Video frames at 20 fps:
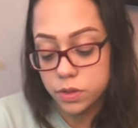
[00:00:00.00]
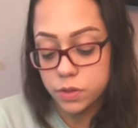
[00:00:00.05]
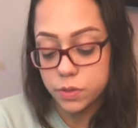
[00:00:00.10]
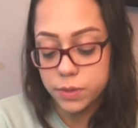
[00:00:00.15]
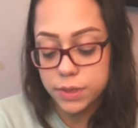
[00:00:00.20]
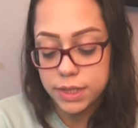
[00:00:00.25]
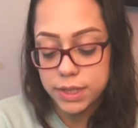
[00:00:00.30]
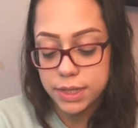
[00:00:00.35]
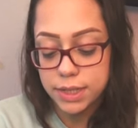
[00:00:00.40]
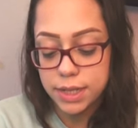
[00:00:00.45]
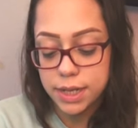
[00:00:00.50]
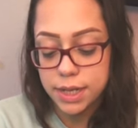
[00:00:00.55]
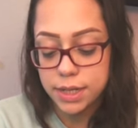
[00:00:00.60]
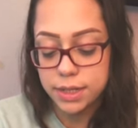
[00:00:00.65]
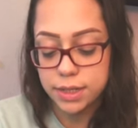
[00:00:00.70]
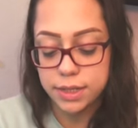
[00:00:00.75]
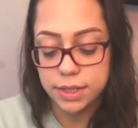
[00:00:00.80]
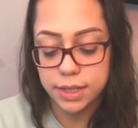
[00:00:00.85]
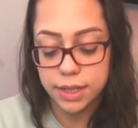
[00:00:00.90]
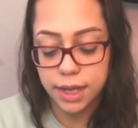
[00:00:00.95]
Twist
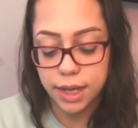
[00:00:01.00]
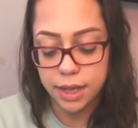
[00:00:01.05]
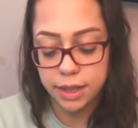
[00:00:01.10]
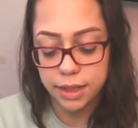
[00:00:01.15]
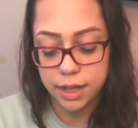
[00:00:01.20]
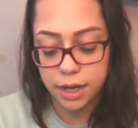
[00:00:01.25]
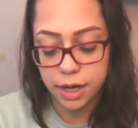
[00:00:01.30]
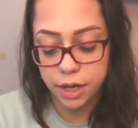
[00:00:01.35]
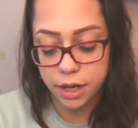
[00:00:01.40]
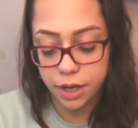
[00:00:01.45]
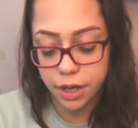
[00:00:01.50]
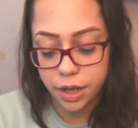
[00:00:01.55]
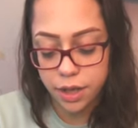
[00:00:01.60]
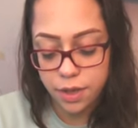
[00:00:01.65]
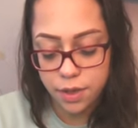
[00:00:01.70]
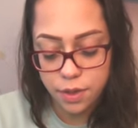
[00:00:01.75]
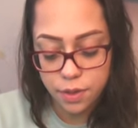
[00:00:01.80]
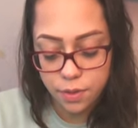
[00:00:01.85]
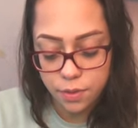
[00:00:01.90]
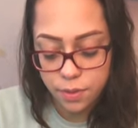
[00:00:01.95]
it and let it go.
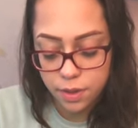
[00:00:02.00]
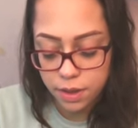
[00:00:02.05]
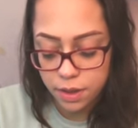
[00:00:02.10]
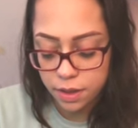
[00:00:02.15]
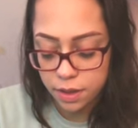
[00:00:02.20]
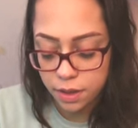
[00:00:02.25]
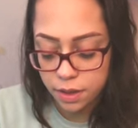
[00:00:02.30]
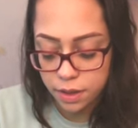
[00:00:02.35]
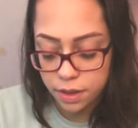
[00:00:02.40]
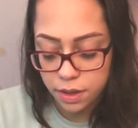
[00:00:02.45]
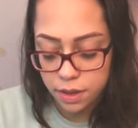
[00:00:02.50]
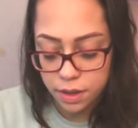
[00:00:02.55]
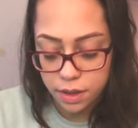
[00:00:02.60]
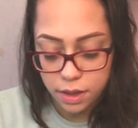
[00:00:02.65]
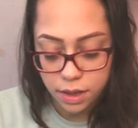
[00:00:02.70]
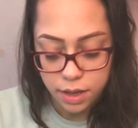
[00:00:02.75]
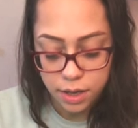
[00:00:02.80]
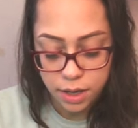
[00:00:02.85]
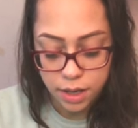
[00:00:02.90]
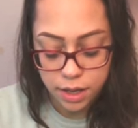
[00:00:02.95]

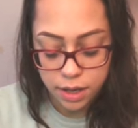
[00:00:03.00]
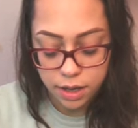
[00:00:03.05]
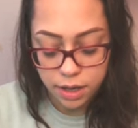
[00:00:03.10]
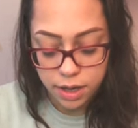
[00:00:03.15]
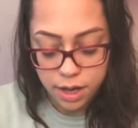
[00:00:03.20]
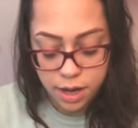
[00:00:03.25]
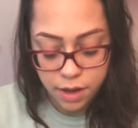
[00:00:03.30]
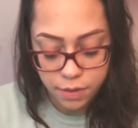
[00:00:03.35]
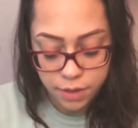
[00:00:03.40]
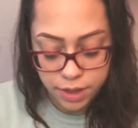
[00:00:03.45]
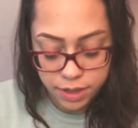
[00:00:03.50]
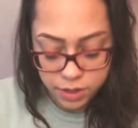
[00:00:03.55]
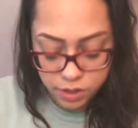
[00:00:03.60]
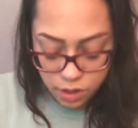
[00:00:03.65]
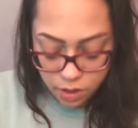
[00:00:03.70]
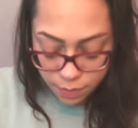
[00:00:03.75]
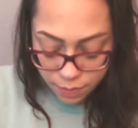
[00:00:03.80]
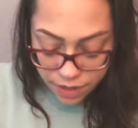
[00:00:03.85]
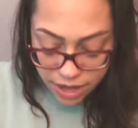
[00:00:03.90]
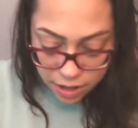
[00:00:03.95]
And now it's
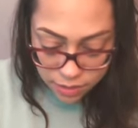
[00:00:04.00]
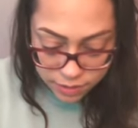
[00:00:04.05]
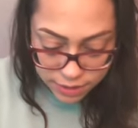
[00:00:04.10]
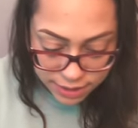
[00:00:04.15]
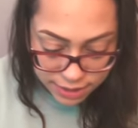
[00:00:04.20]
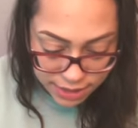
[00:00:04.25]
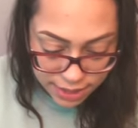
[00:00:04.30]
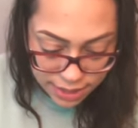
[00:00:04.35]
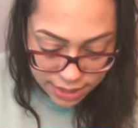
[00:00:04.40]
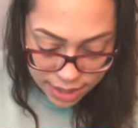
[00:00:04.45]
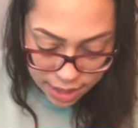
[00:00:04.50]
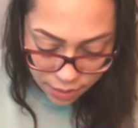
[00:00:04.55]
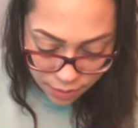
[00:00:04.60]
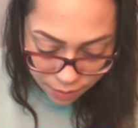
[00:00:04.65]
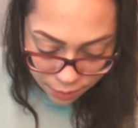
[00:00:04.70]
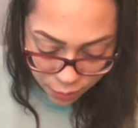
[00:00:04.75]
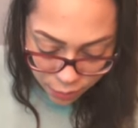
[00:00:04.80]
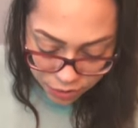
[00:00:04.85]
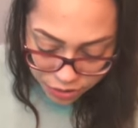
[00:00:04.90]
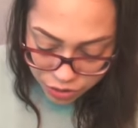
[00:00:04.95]
all bouncy. Now
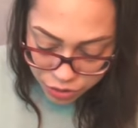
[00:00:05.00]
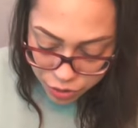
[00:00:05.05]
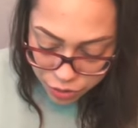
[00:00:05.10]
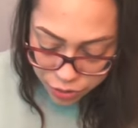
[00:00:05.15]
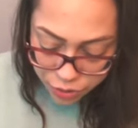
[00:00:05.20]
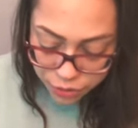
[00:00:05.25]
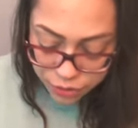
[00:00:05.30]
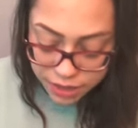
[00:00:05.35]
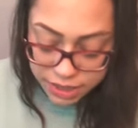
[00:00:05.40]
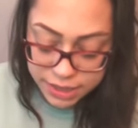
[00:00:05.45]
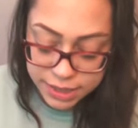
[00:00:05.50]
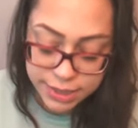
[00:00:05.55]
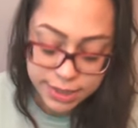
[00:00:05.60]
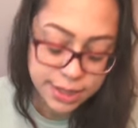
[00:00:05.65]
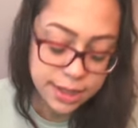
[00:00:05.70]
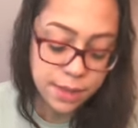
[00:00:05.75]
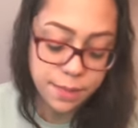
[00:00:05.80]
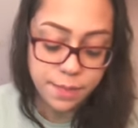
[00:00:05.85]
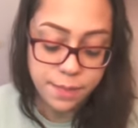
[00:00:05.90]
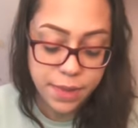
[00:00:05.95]
I'm going to glue these to
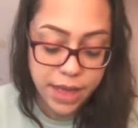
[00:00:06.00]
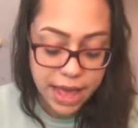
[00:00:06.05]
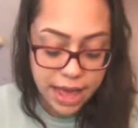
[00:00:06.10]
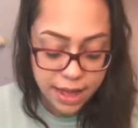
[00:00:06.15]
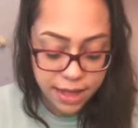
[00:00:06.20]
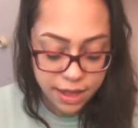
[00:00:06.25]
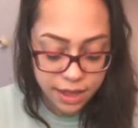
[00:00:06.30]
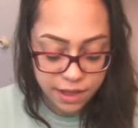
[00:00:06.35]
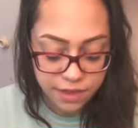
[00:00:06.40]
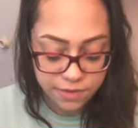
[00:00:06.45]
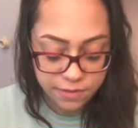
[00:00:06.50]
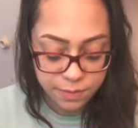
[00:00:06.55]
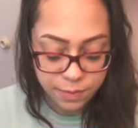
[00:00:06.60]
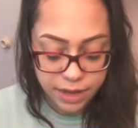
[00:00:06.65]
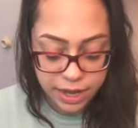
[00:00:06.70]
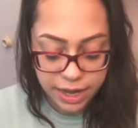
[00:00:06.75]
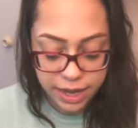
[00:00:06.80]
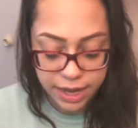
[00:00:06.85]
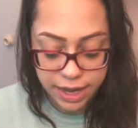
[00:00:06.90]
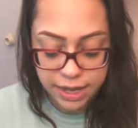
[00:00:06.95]
the back of
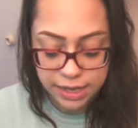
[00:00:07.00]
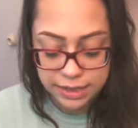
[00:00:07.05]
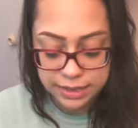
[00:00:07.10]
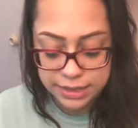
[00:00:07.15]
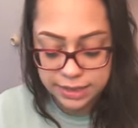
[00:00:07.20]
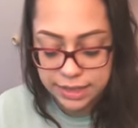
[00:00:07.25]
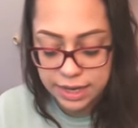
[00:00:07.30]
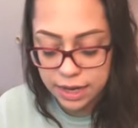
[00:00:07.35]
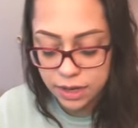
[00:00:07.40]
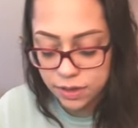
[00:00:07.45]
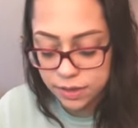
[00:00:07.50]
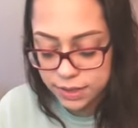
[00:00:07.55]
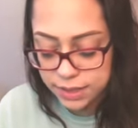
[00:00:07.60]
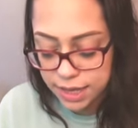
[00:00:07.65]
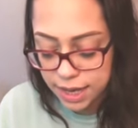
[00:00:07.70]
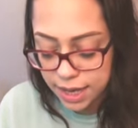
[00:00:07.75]
my snail's